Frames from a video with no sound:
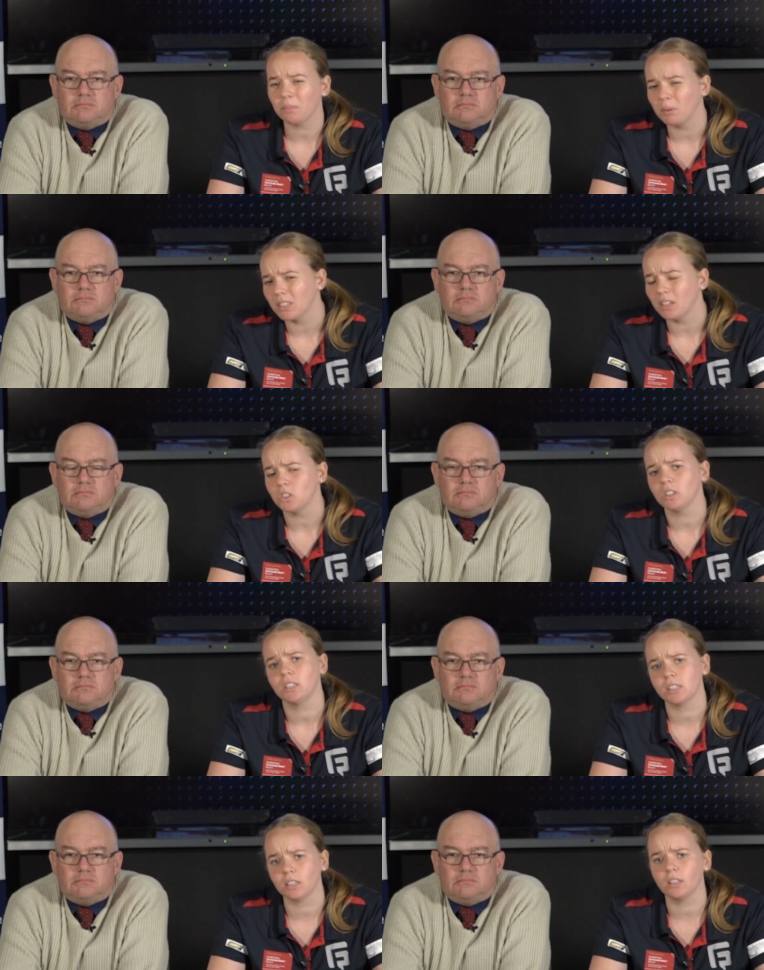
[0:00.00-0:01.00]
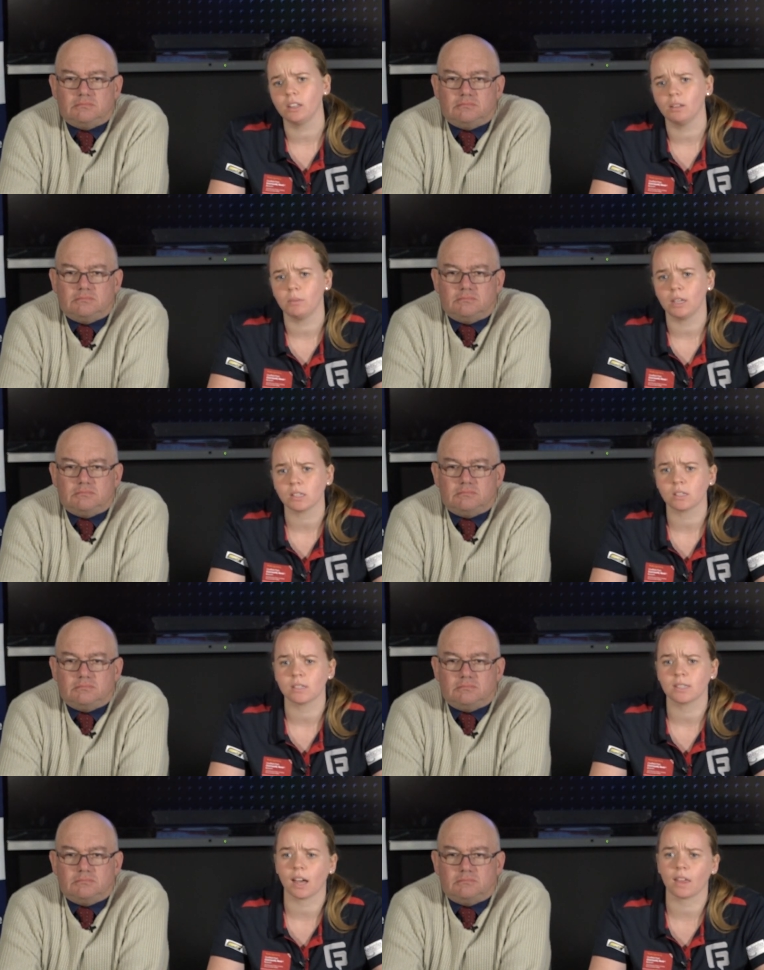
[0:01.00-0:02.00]
Speaker 1: and potentially still in the mix,
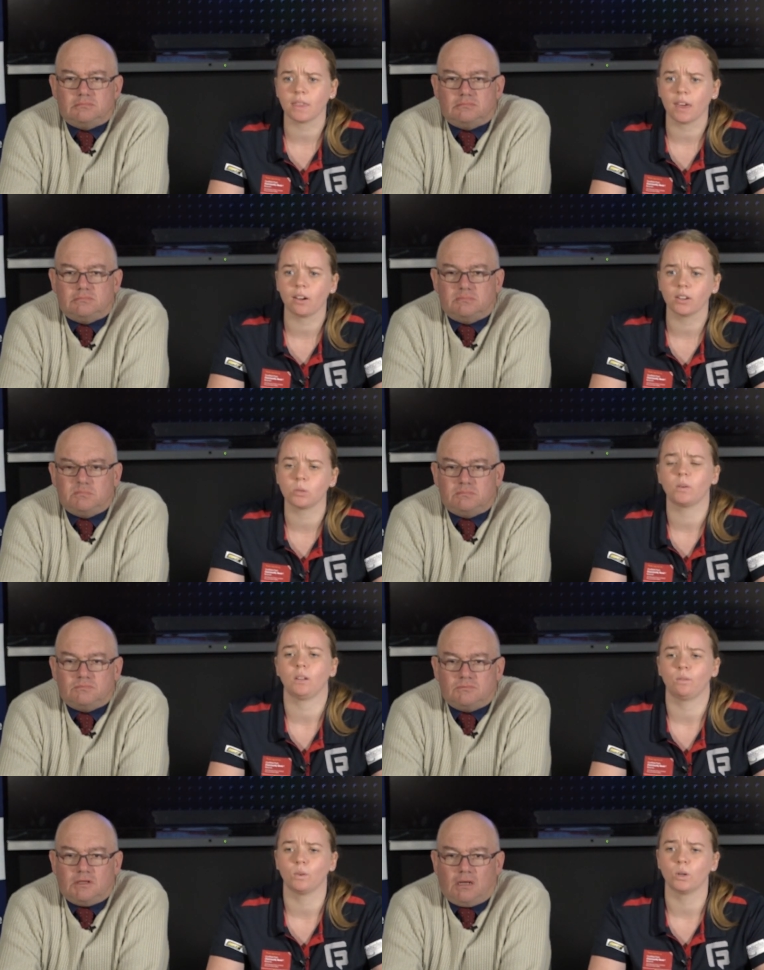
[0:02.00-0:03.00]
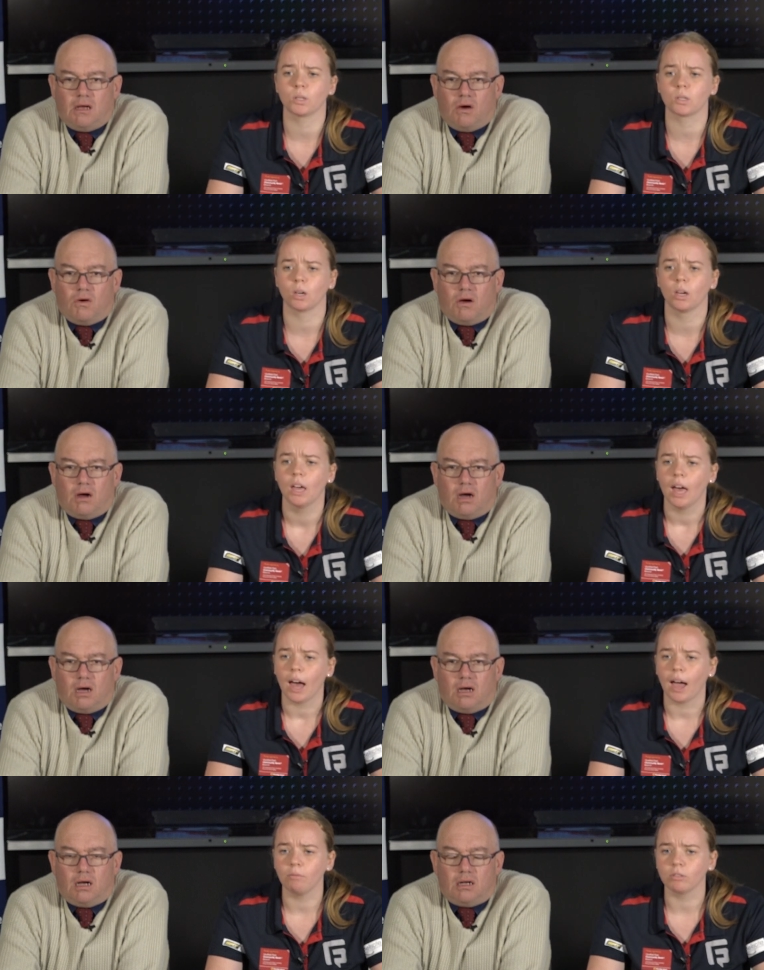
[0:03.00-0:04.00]
South Yarra 24. So
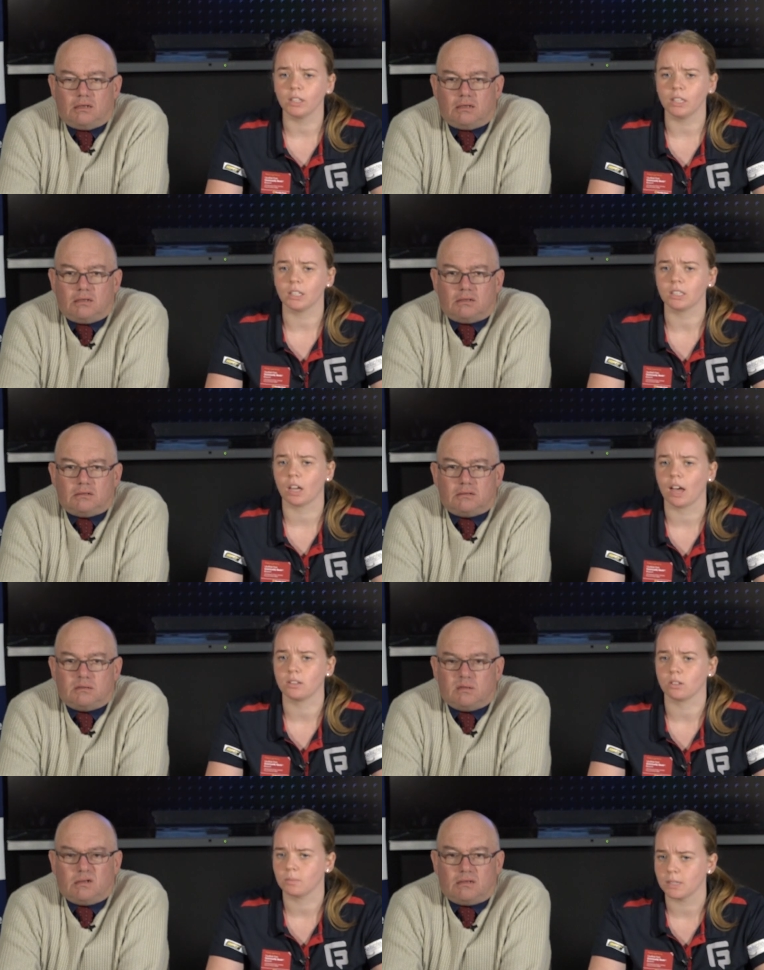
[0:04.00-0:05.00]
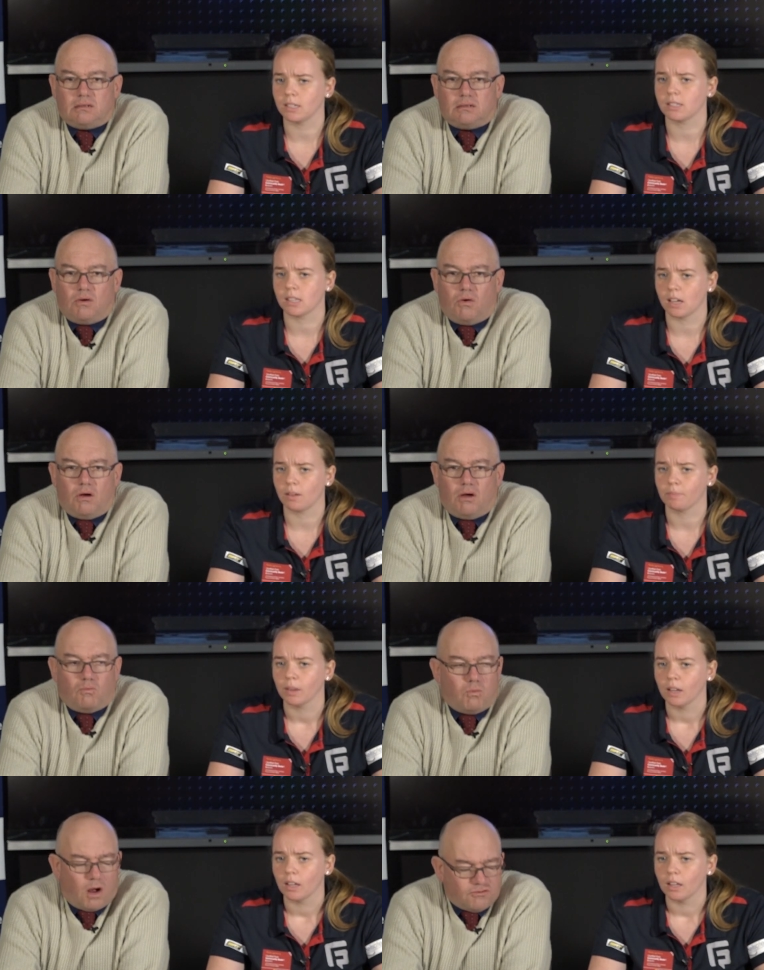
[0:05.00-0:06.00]
um, really tight top six there.
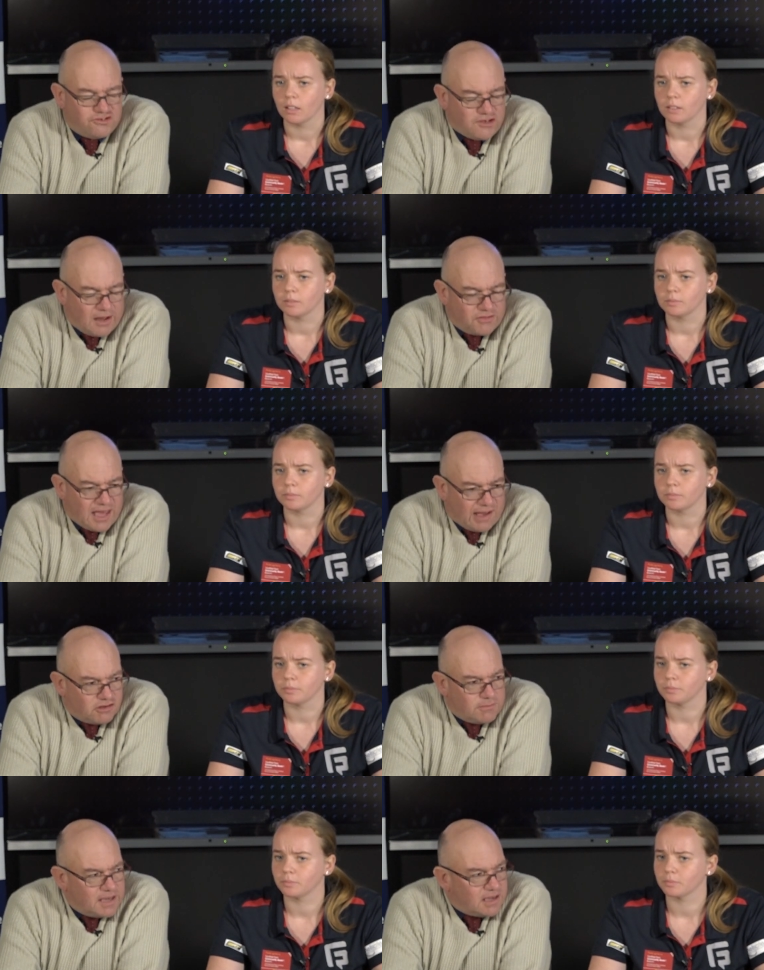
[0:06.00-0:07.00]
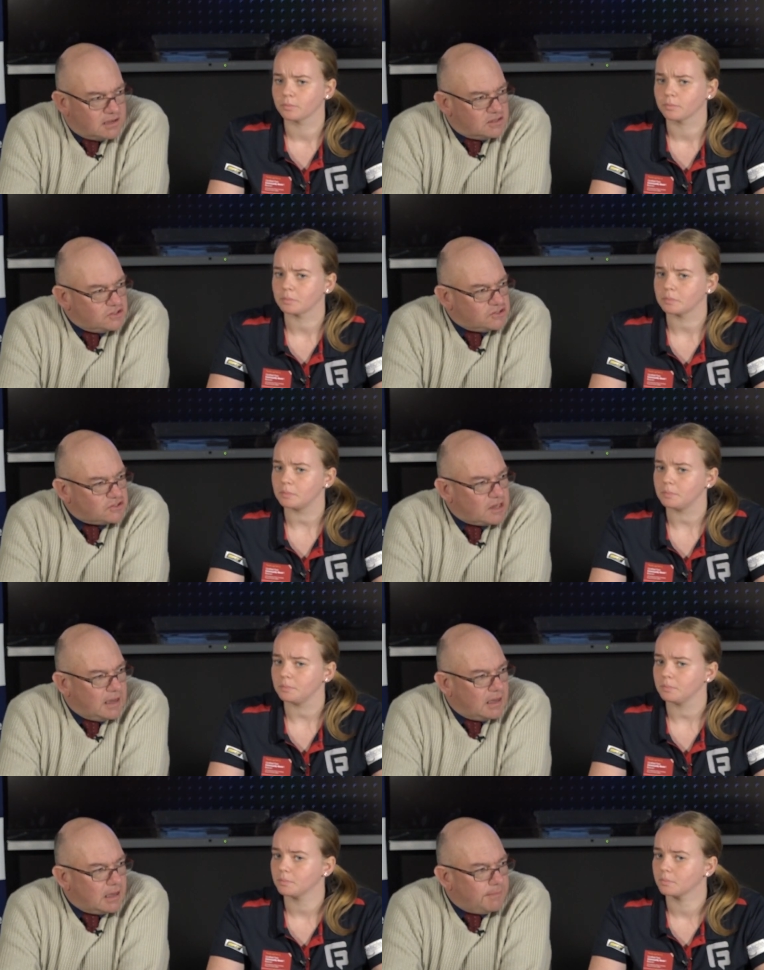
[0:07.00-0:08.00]
Speaker 2: Watch South Yarra because
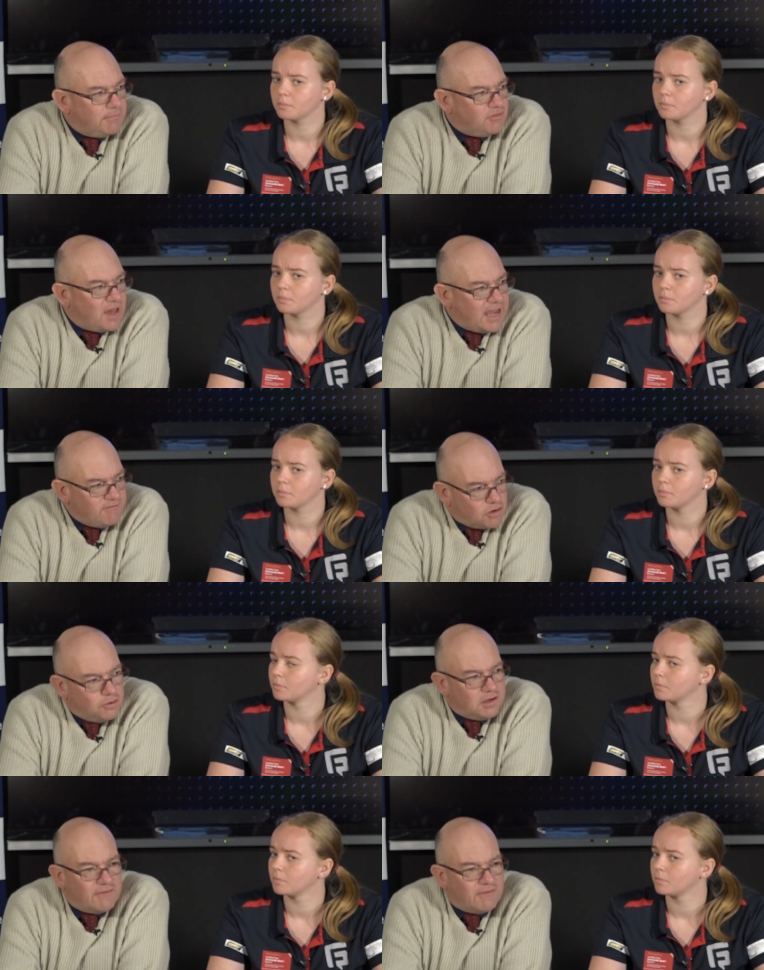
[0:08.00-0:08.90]
um, they have a good